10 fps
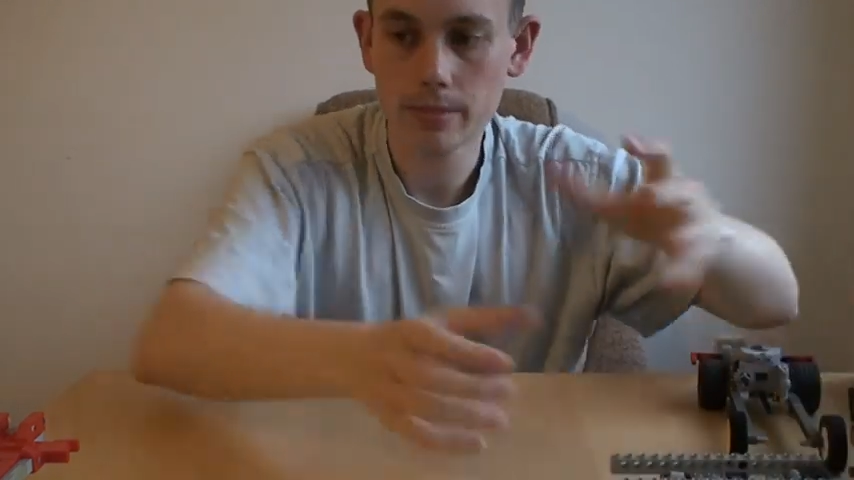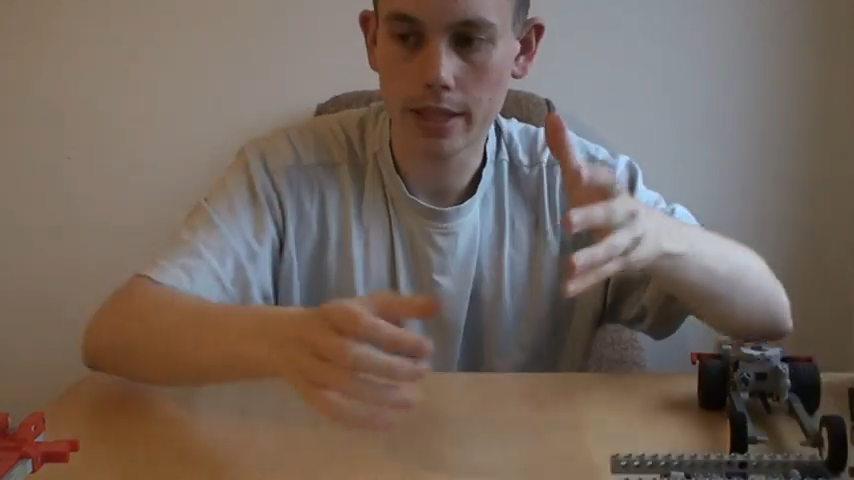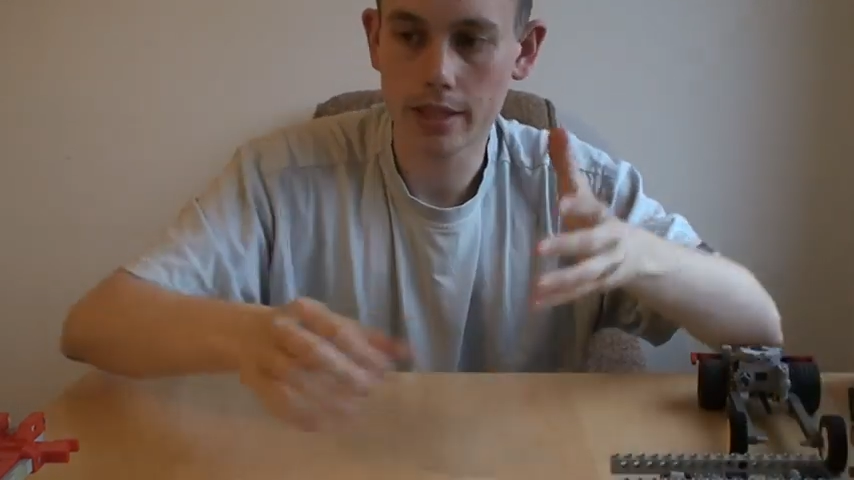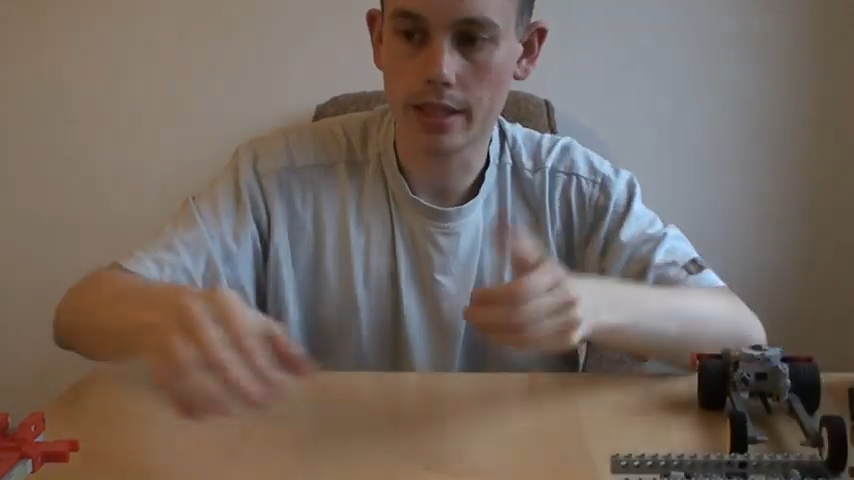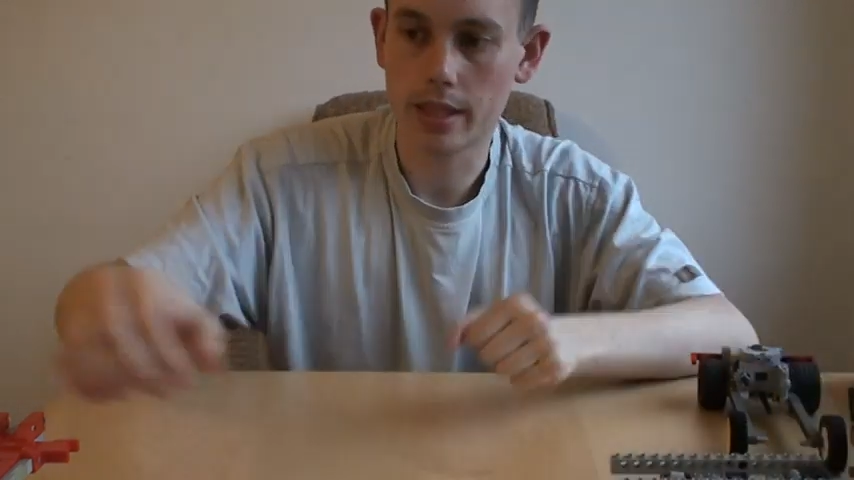
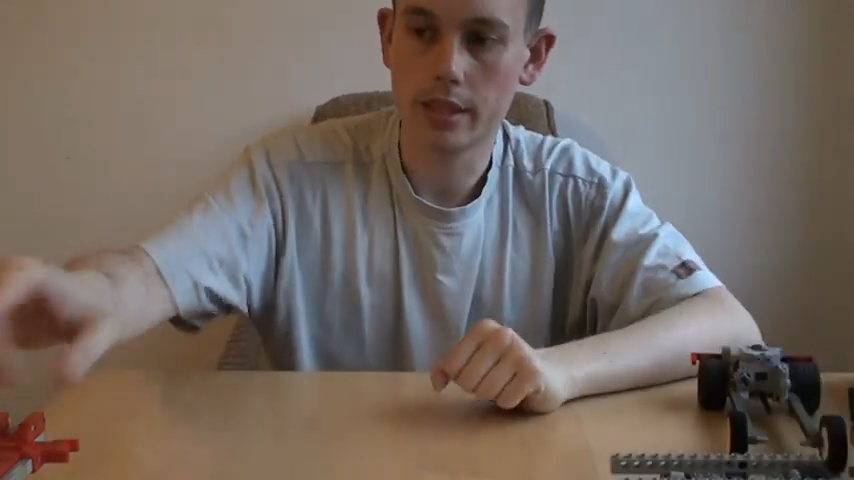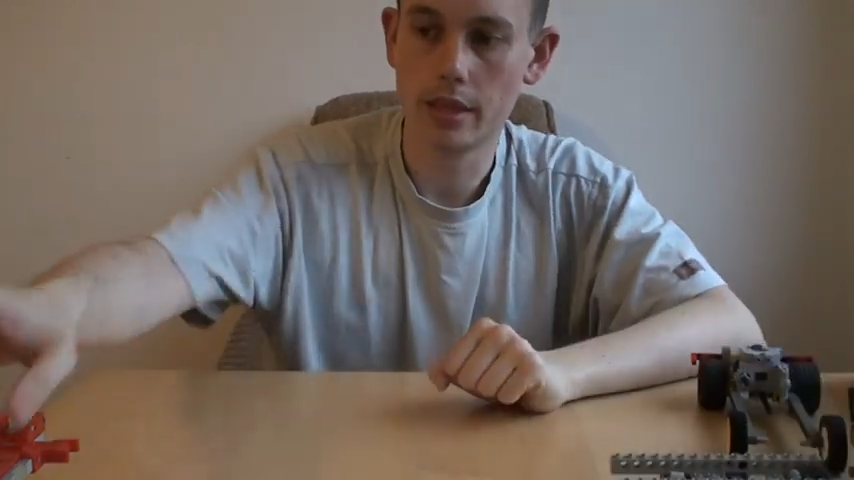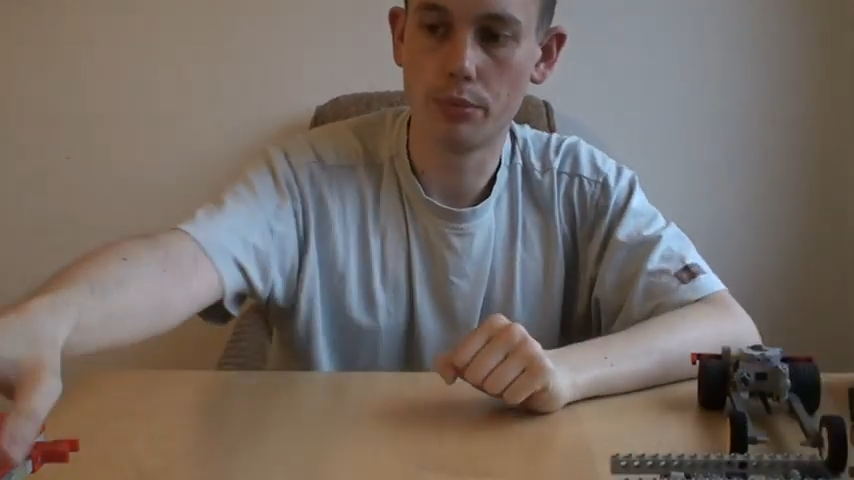and it actually